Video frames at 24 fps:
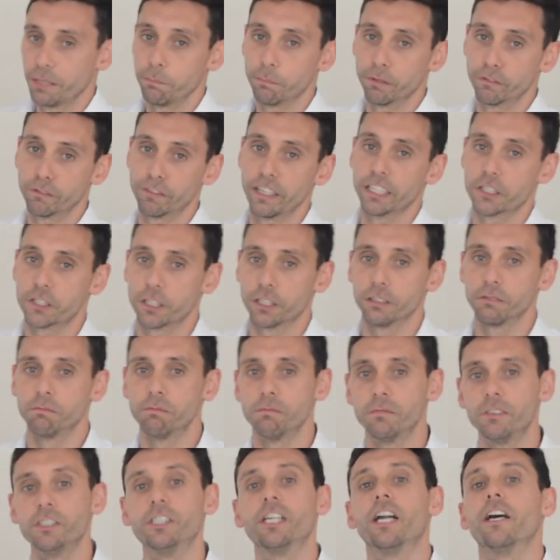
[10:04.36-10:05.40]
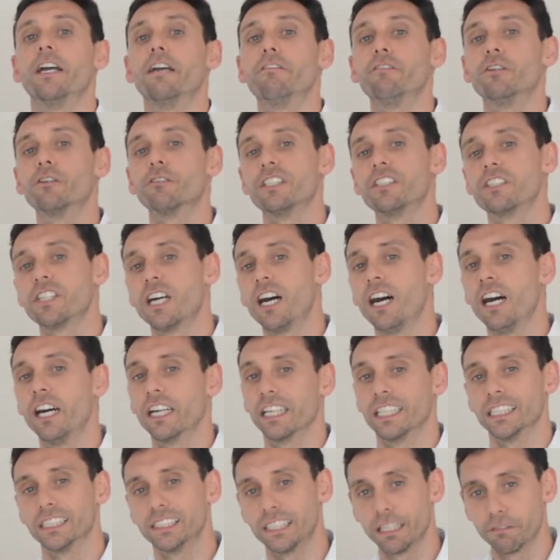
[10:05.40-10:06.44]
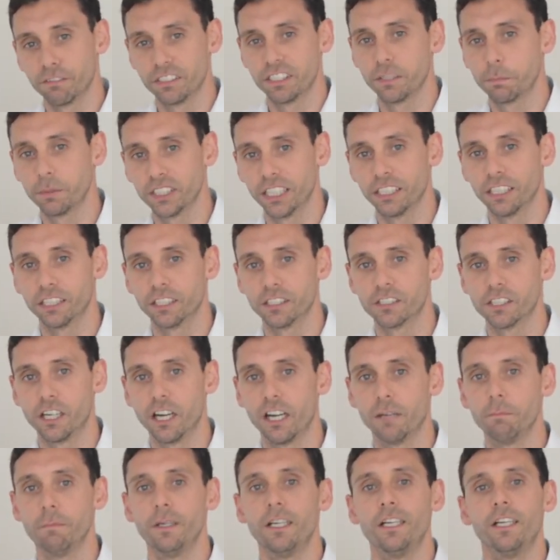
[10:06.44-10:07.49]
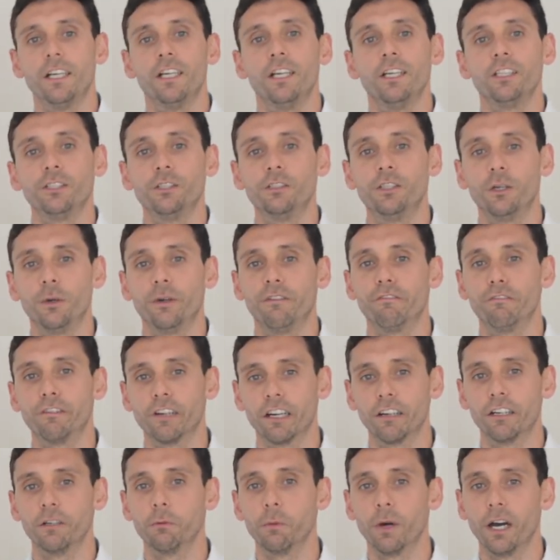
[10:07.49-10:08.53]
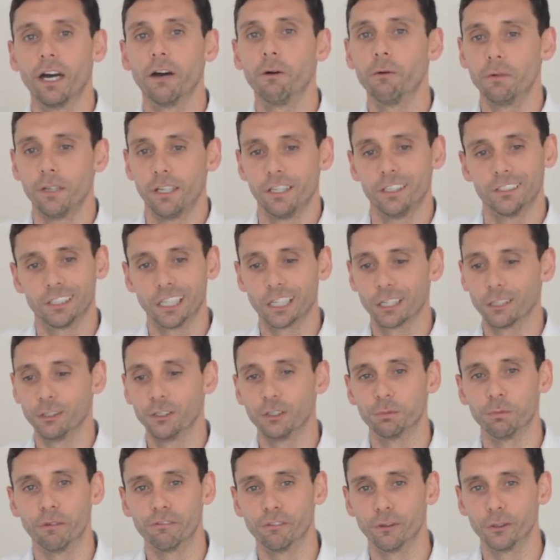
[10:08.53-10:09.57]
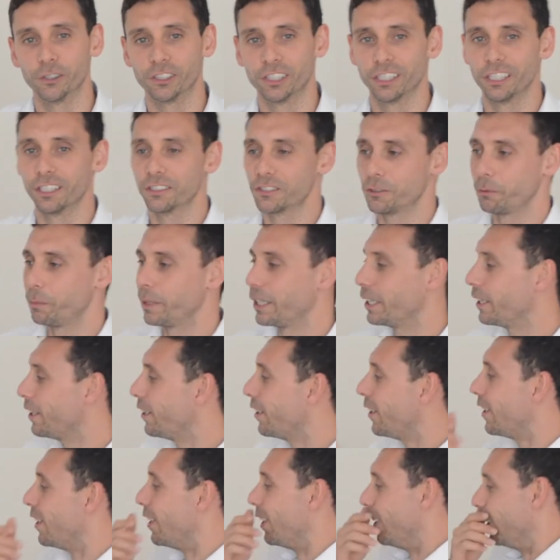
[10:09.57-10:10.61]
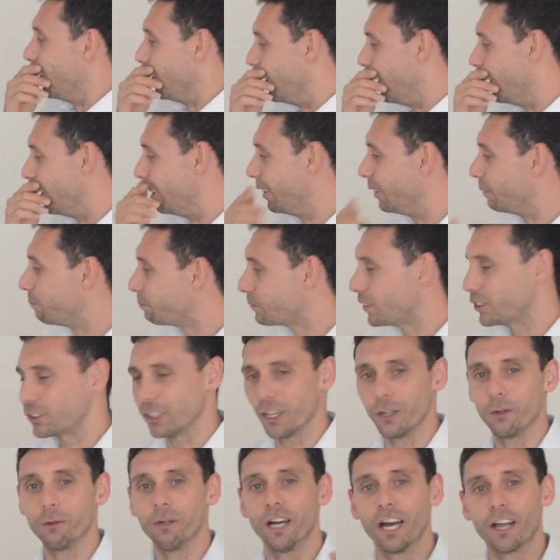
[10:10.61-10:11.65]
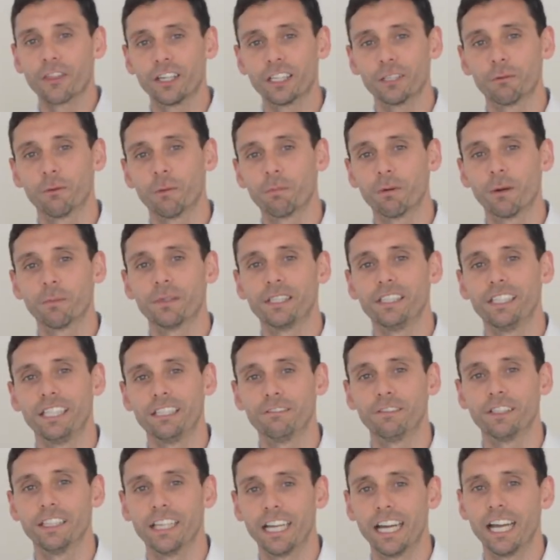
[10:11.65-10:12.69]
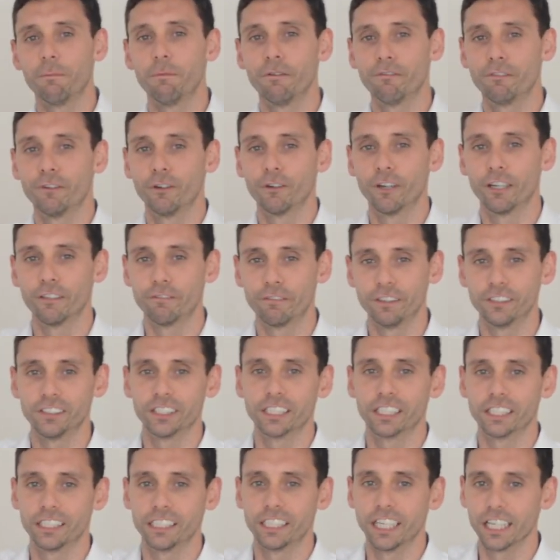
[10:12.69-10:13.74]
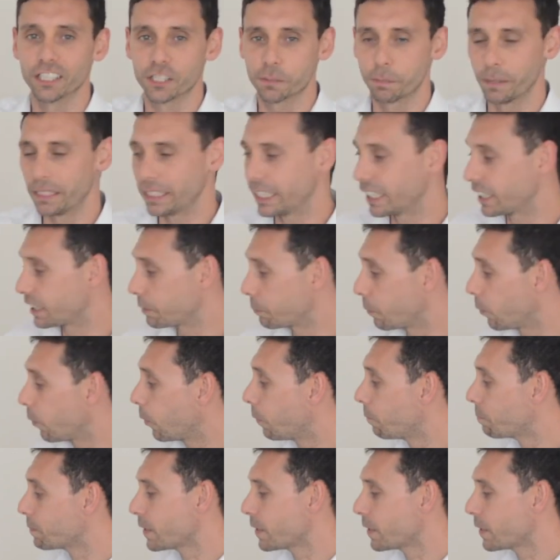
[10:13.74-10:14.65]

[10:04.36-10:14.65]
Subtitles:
perfection. You know, if you're in target 70% of the time, you're doing very well. Starting to lose my voice a little bit. So I think we'll probably leave it there before I physically can't speak anymore.